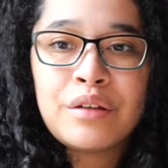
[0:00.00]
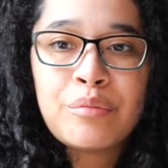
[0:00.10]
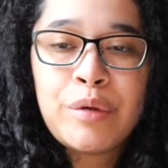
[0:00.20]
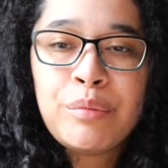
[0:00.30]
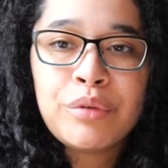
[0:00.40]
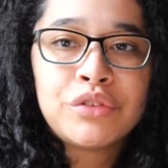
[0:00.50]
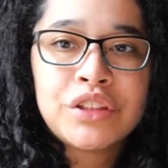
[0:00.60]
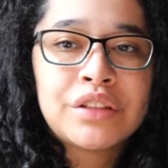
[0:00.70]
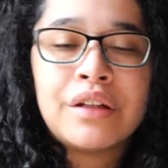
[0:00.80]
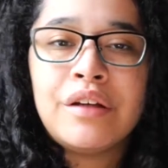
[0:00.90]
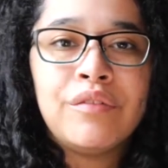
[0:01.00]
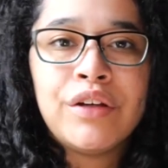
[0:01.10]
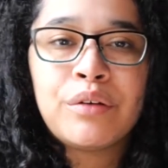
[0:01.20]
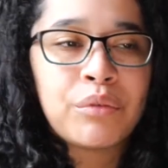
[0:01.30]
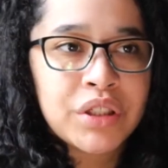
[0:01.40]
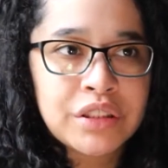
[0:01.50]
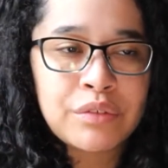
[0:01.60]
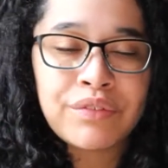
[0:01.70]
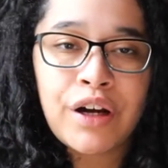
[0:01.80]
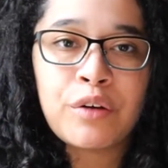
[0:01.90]
people just leaving once the
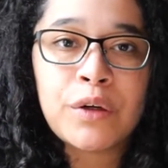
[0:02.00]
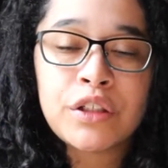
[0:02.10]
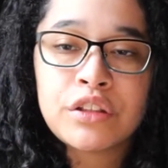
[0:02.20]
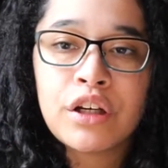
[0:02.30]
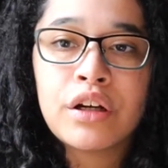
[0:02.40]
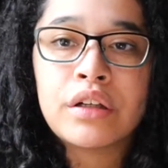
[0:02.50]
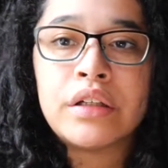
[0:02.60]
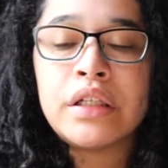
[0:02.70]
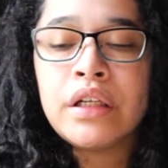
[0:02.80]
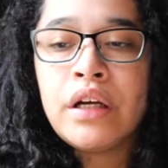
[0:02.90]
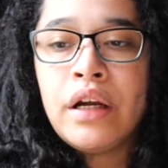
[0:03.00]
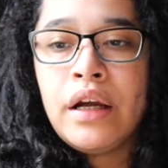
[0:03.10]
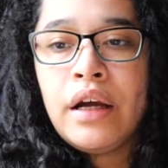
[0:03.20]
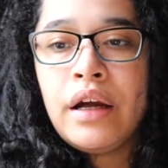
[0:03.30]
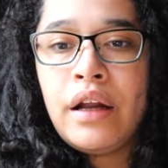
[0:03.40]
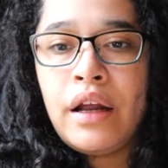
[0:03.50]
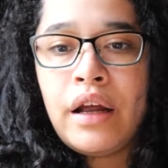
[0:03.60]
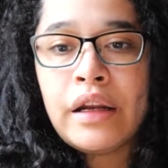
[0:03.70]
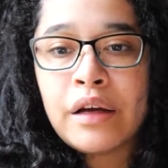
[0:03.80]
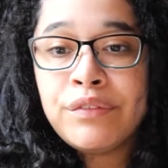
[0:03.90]
fireworks started.
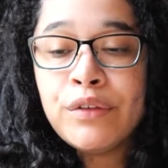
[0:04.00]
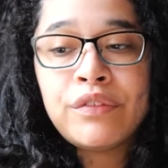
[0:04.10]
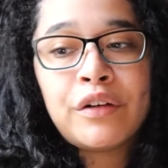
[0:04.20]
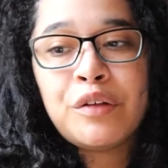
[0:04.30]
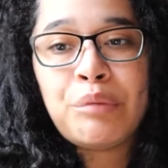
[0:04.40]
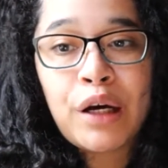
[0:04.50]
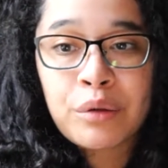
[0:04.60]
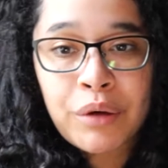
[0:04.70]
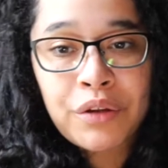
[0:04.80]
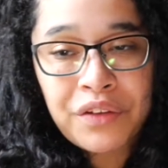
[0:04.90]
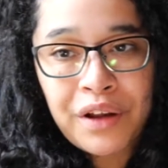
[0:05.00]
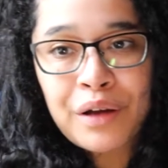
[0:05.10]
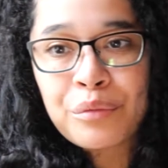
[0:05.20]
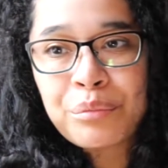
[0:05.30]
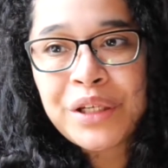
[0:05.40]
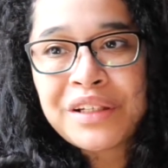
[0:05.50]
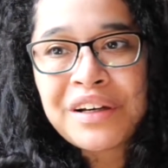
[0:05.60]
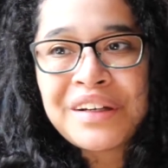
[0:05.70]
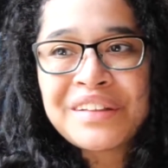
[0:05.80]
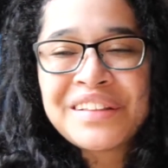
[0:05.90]
And I feel very bad about that,
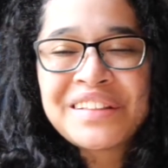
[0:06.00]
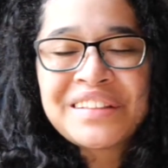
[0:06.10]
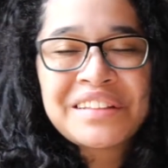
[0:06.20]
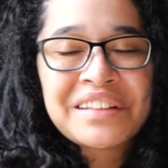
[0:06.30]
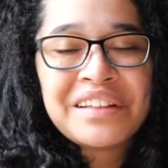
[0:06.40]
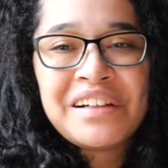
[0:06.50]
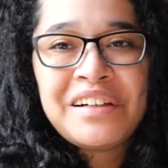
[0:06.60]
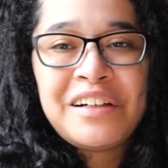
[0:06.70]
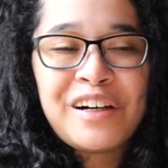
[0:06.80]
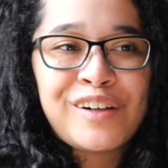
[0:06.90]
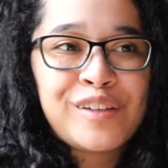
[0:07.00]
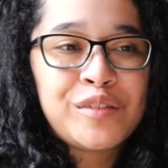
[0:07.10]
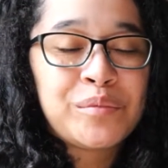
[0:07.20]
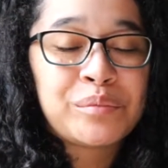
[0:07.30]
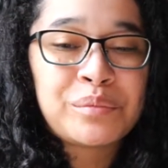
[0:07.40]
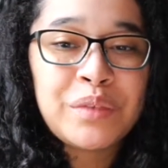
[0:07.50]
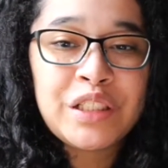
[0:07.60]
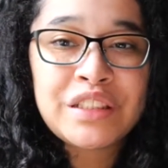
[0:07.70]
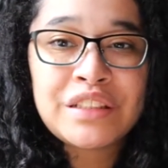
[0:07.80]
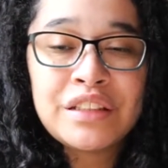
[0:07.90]
because
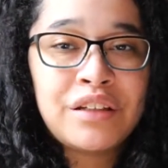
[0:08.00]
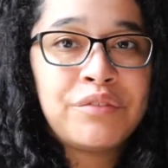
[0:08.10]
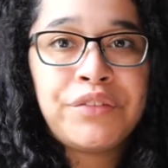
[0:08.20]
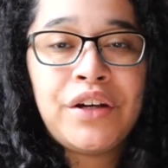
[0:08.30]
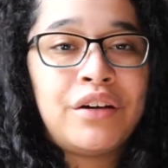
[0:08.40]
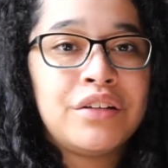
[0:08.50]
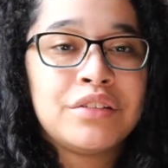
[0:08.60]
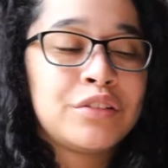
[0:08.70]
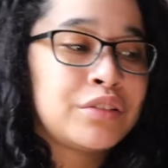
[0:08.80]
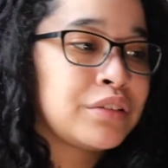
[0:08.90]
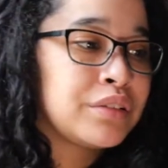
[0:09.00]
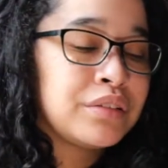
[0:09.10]
it's none of y'all's